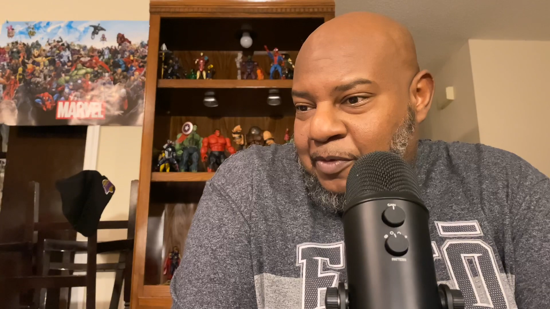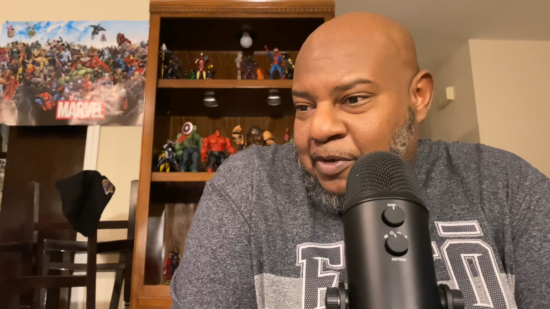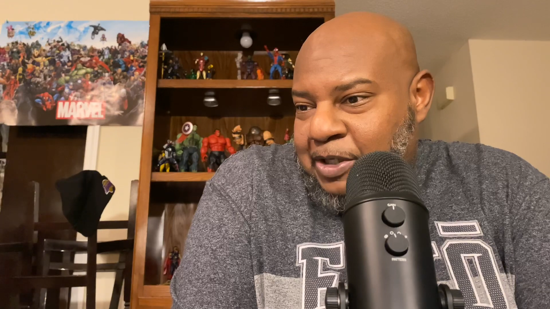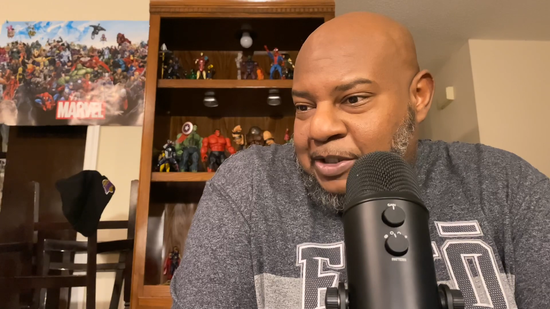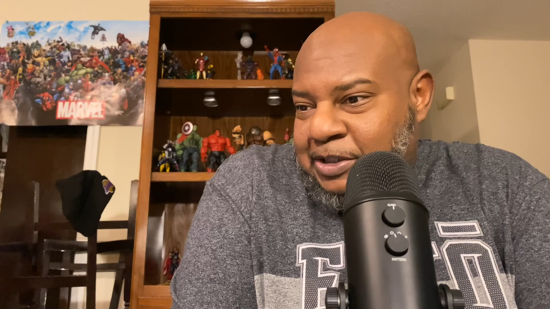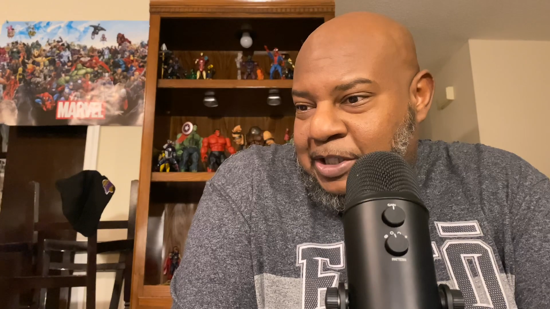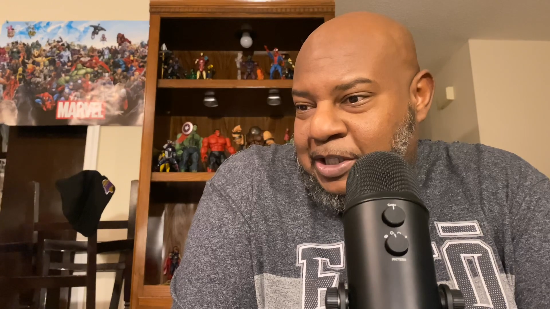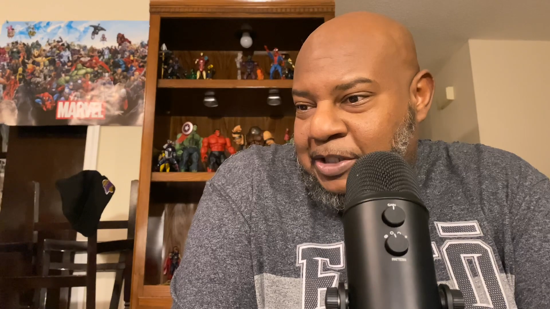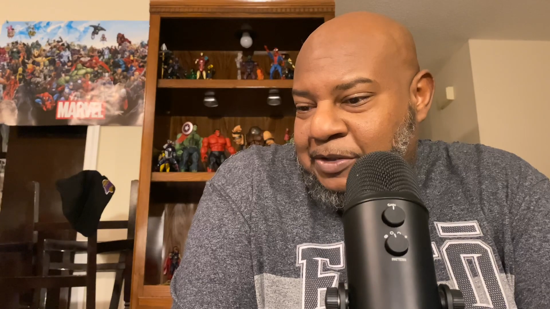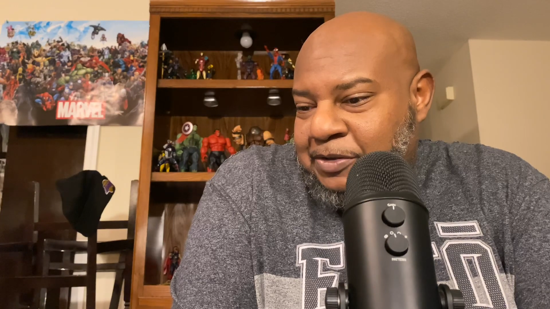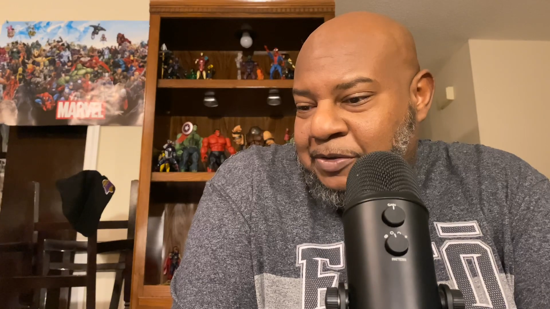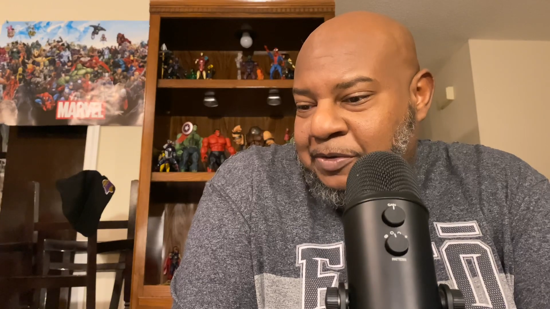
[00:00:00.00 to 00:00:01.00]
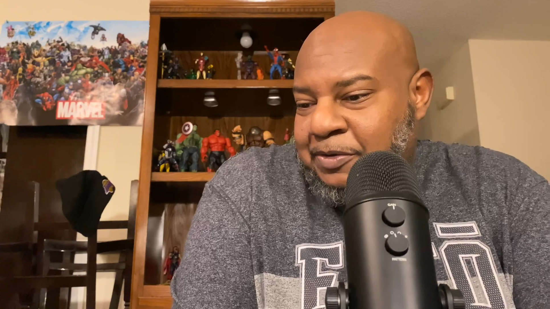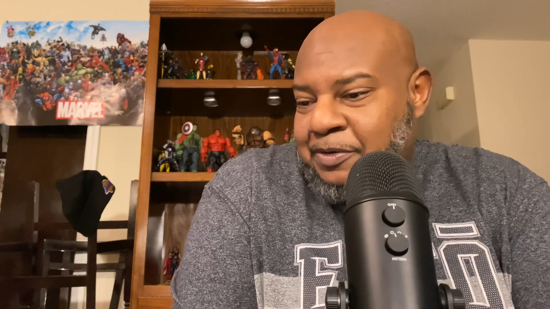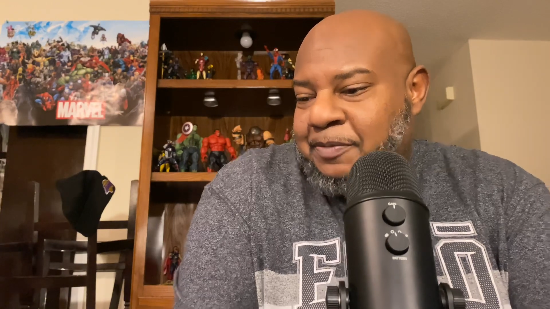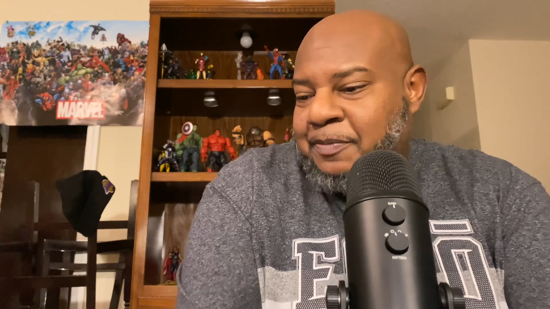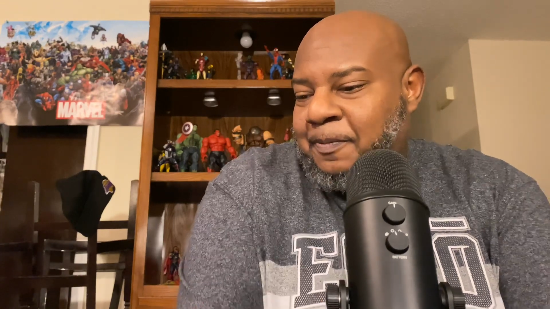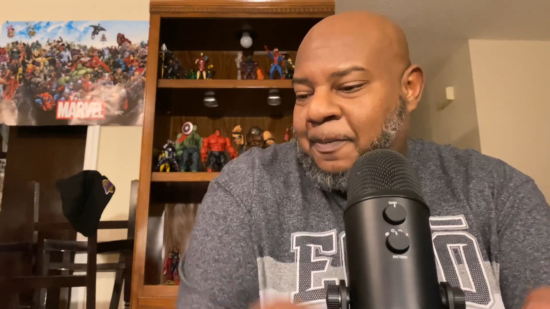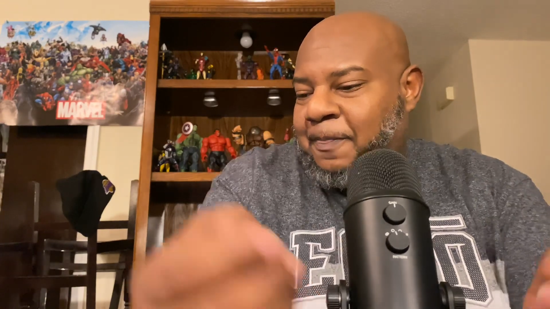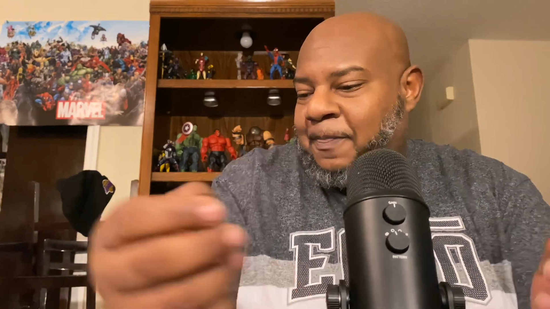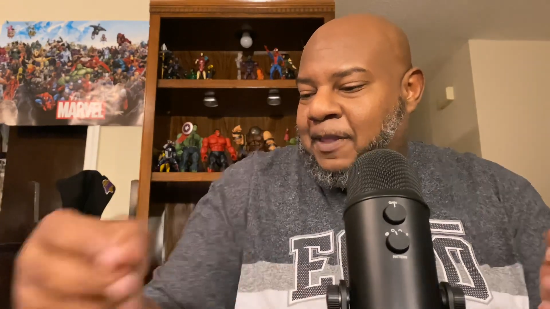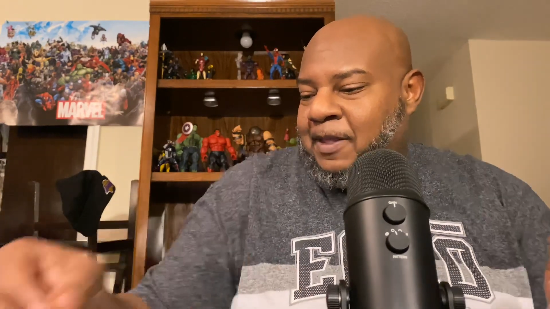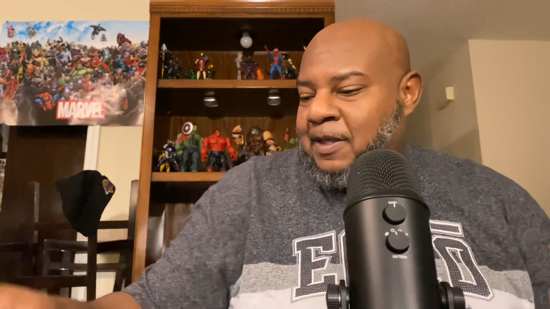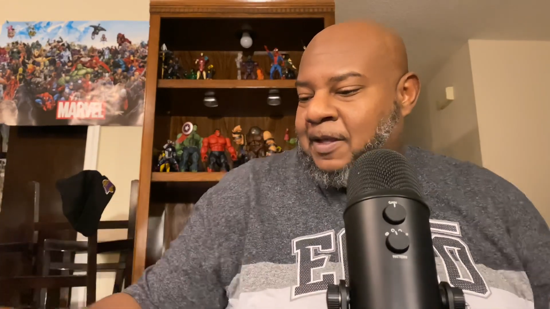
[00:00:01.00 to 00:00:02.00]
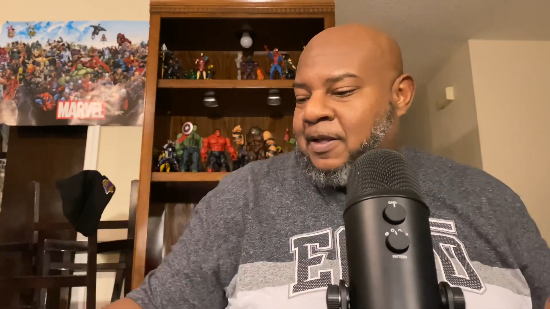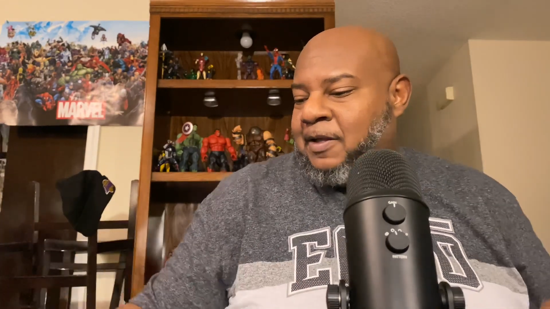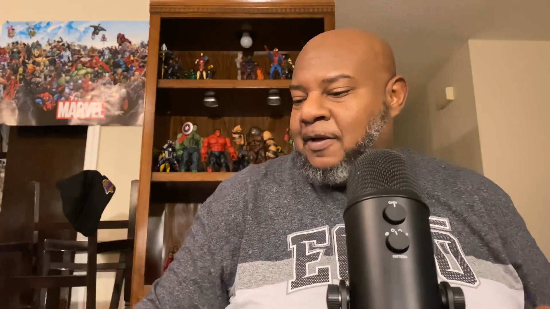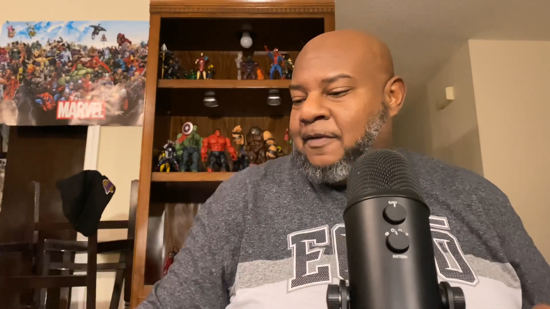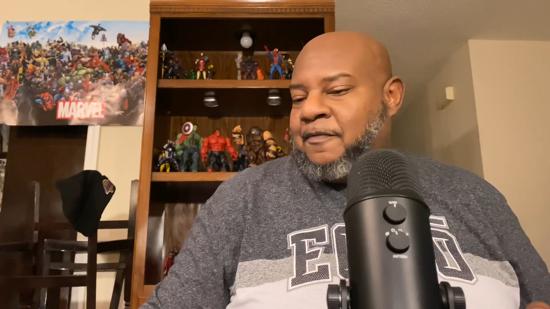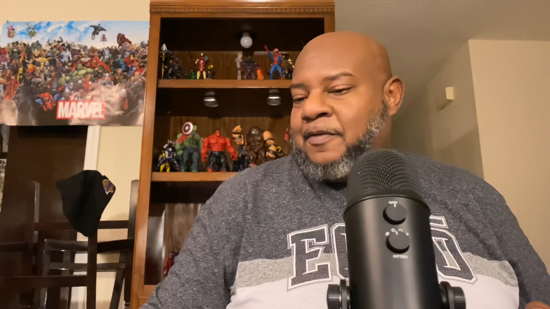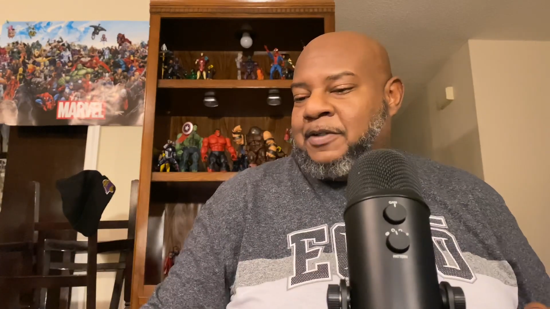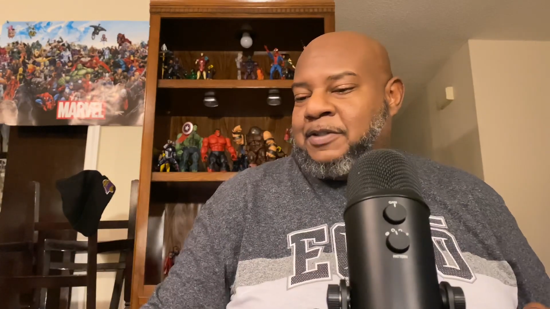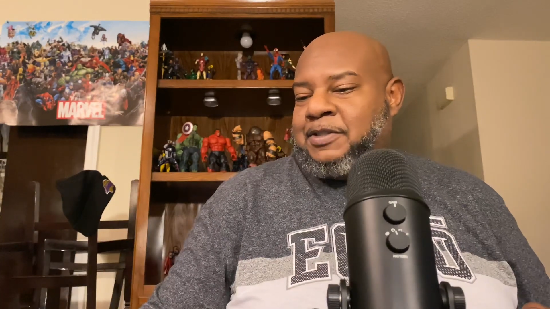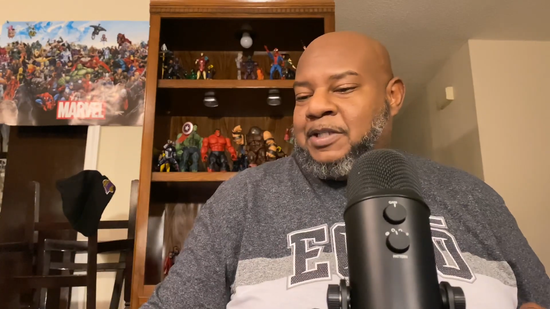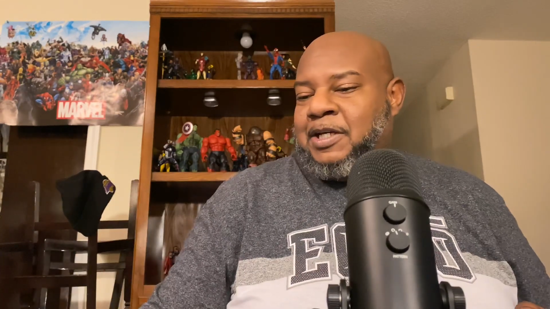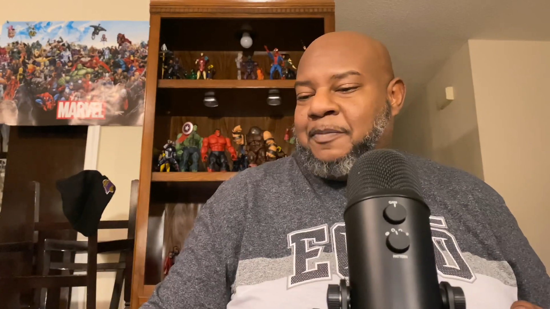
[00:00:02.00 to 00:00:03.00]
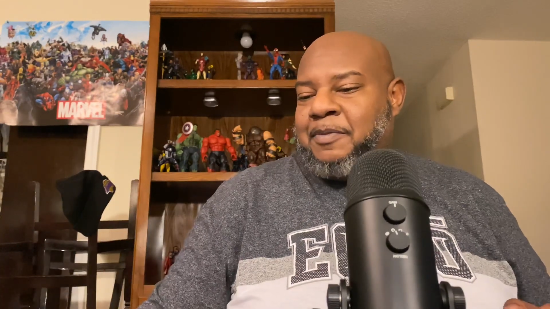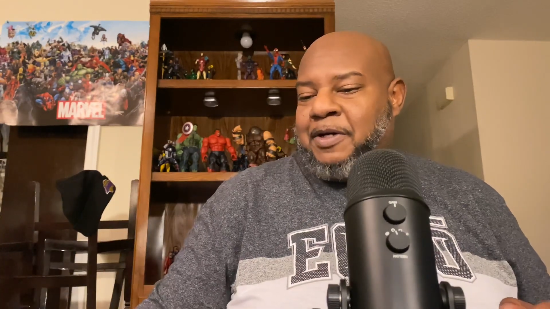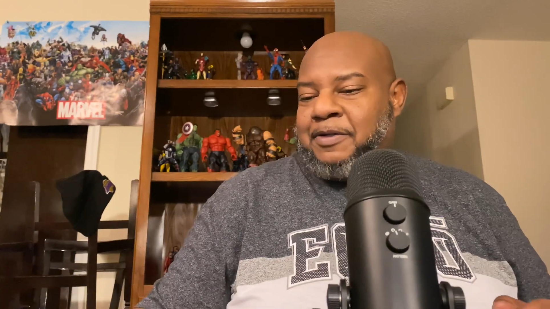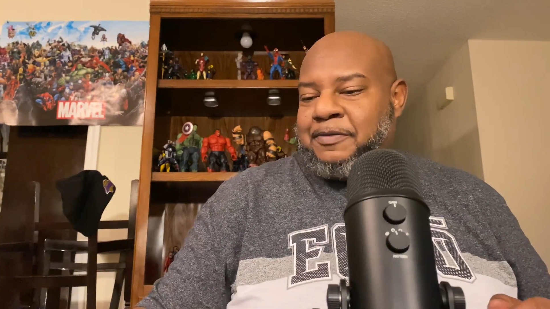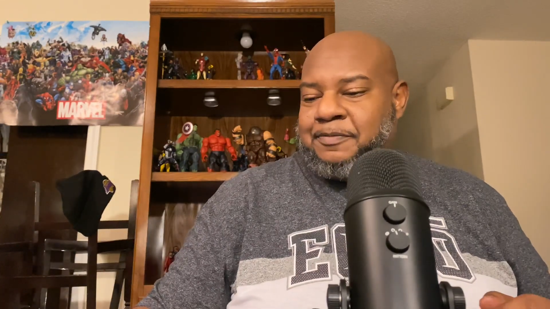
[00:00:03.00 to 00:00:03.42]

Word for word: let's get into it. I'm gonna stick my